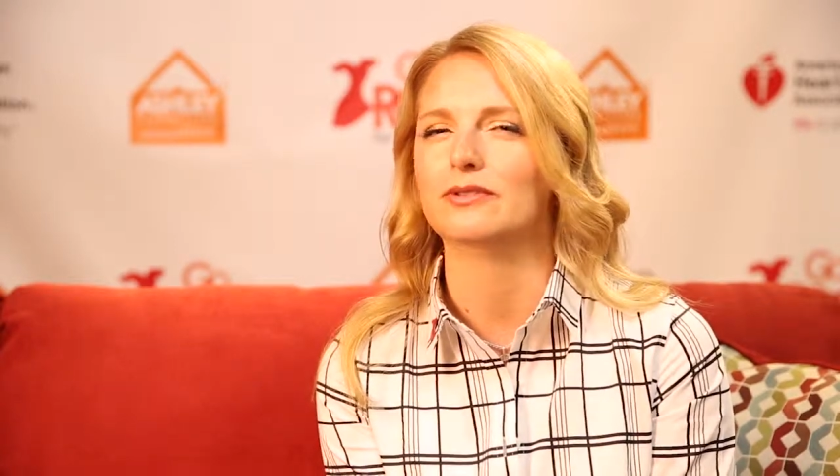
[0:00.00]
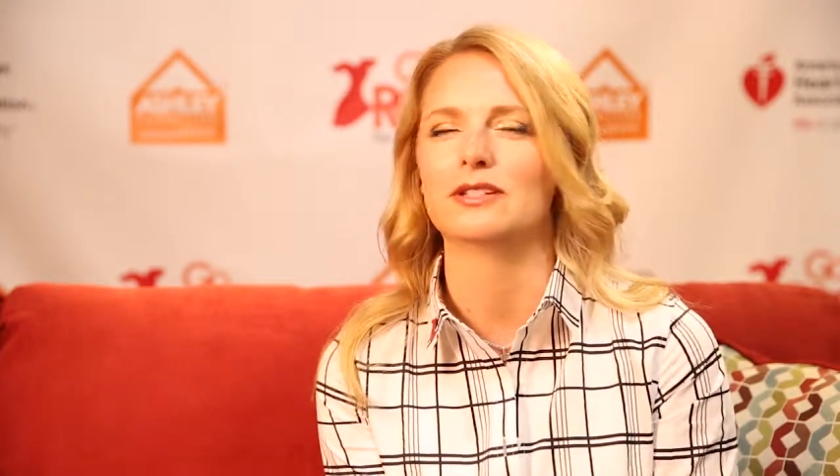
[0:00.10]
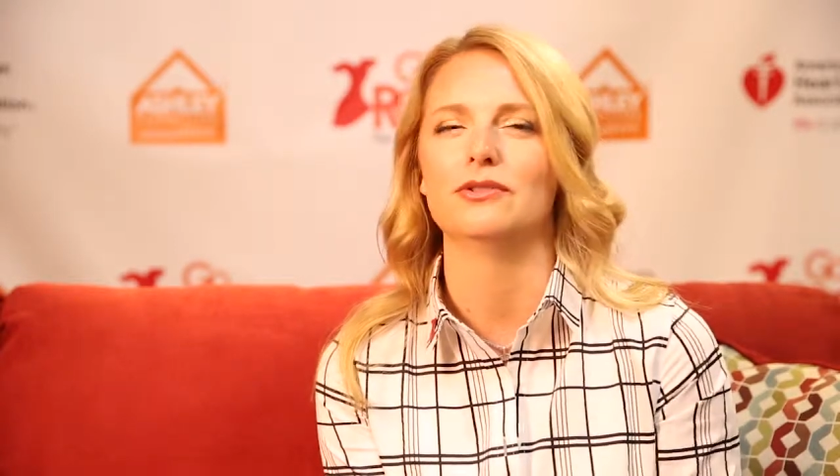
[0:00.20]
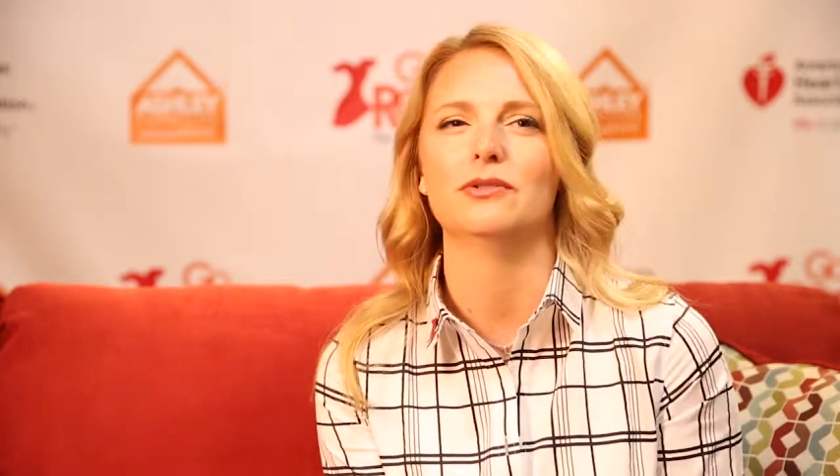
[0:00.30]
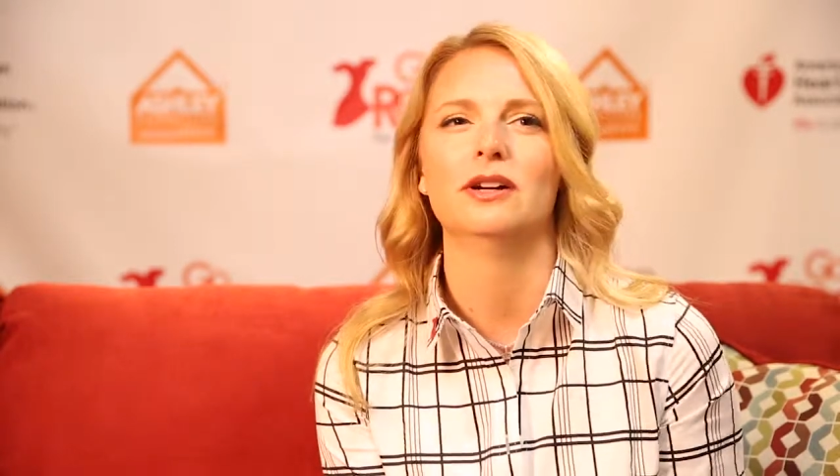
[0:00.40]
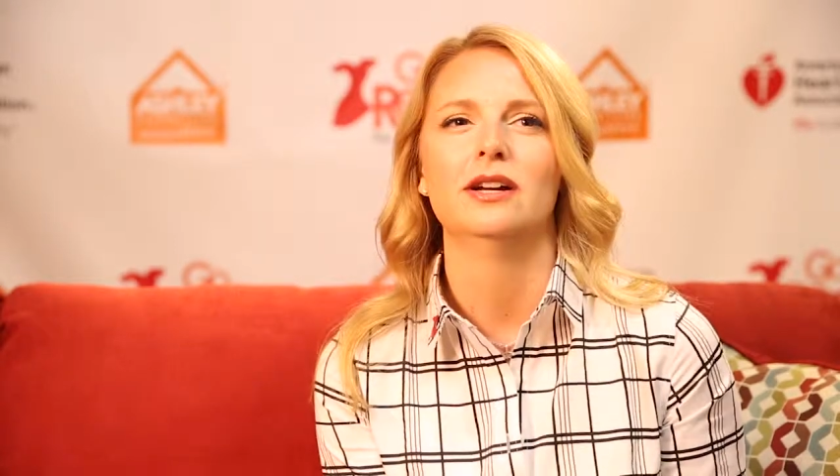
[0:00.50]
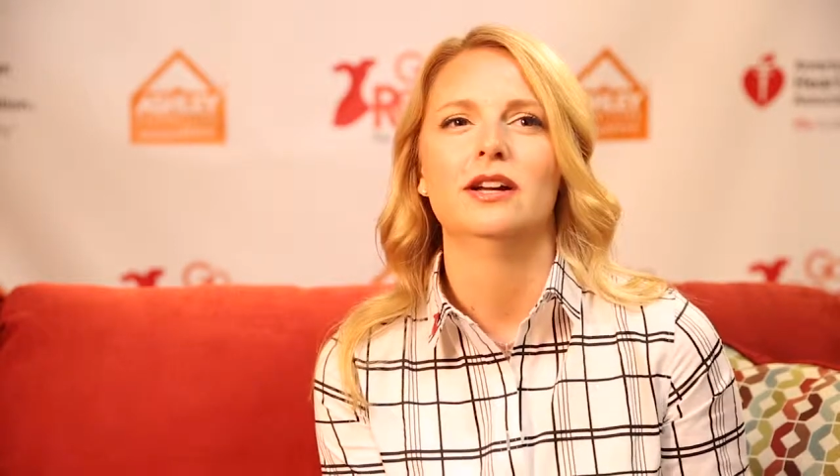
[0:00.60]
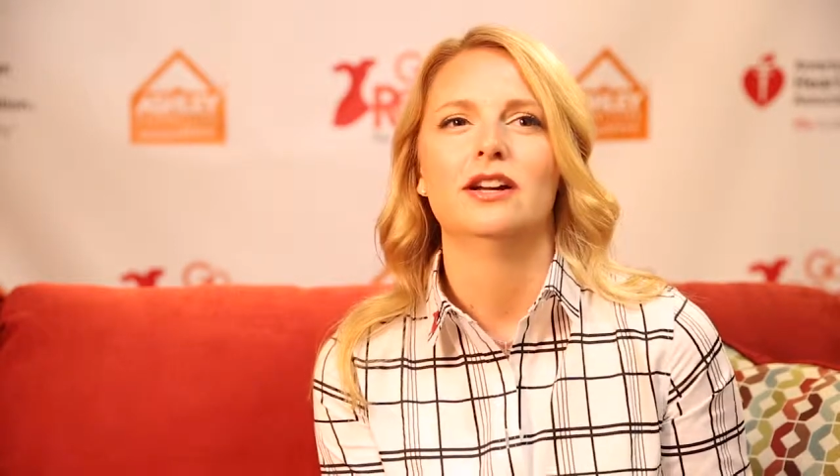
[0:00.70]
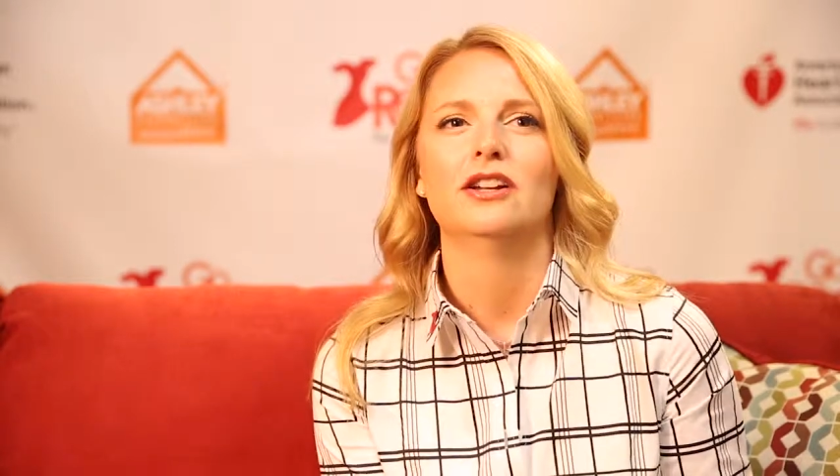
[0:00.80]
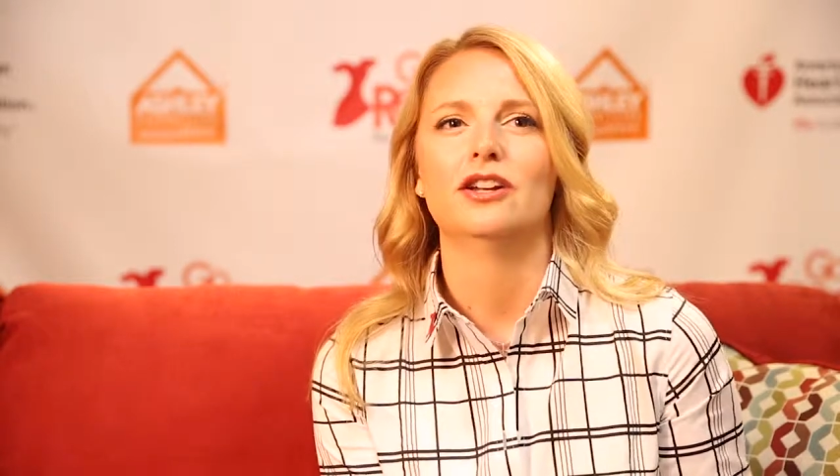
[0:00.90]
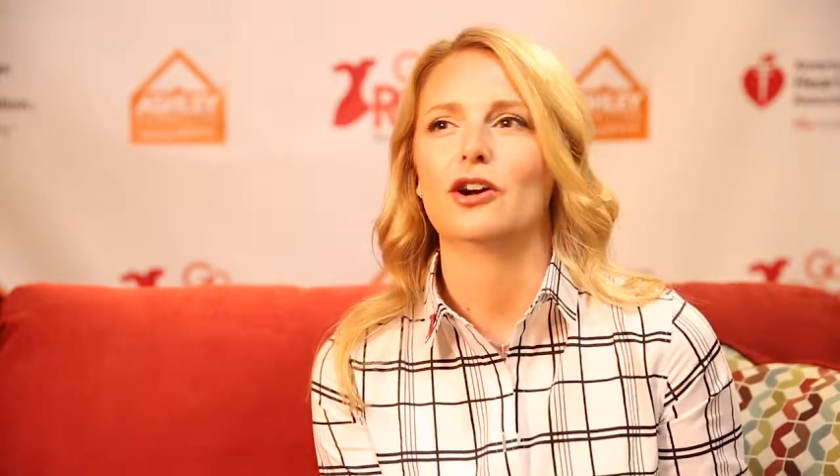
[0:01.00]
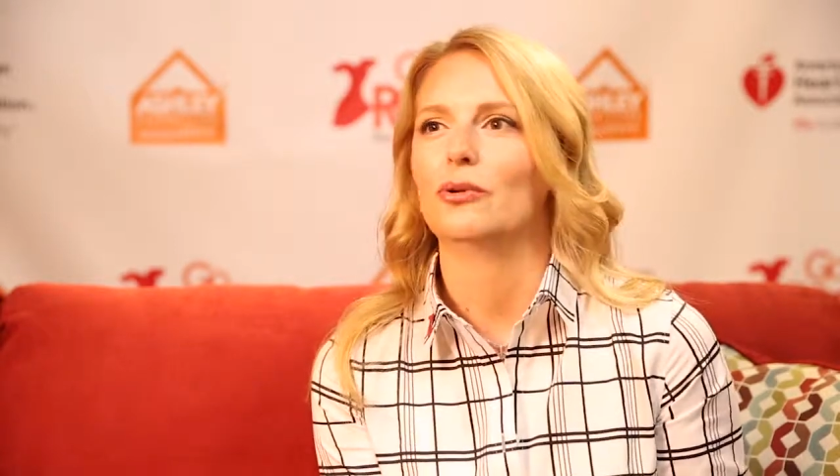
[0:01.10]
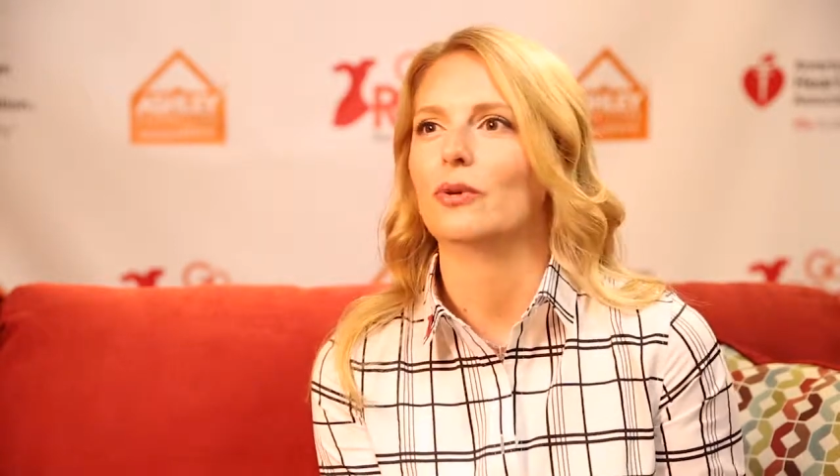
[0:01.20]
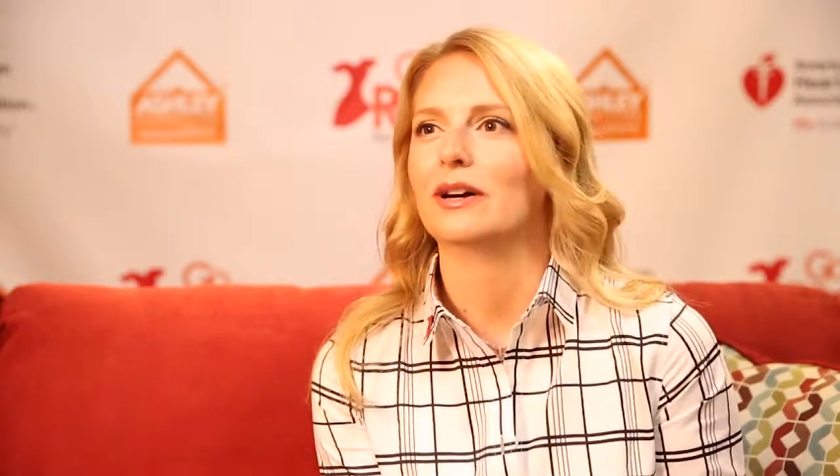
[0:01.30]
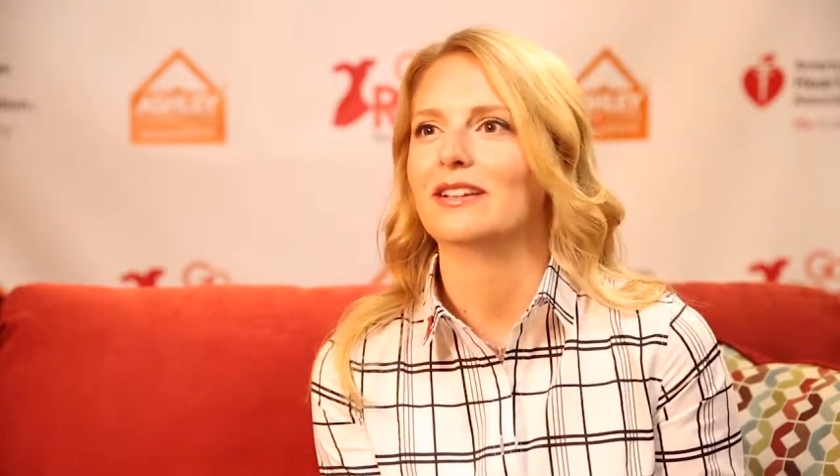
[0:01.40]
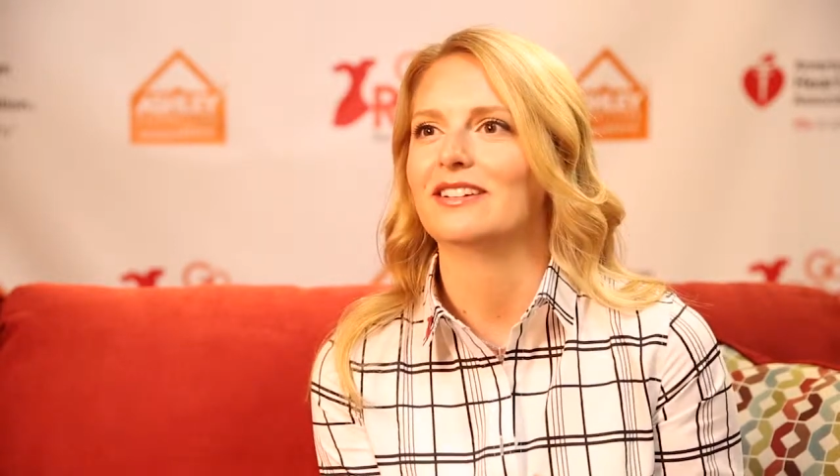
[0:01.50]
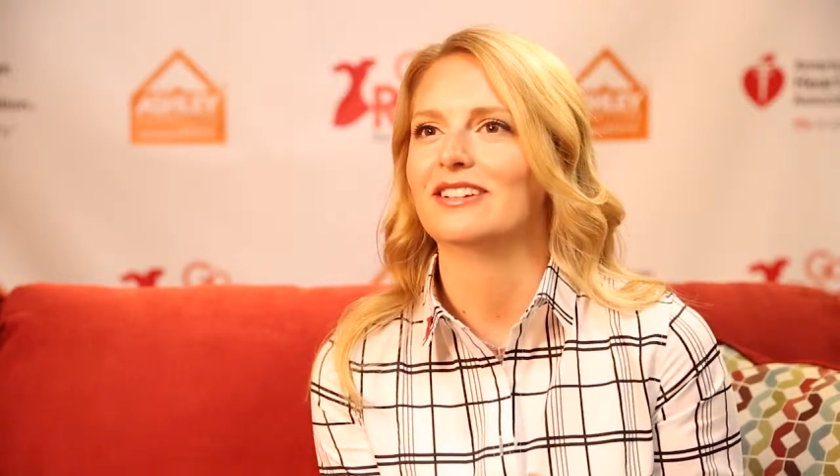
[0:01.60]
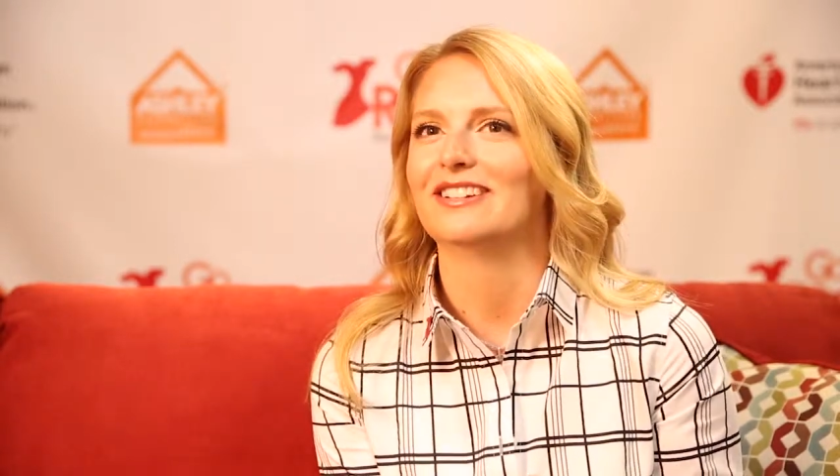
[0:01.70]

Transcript: to know what,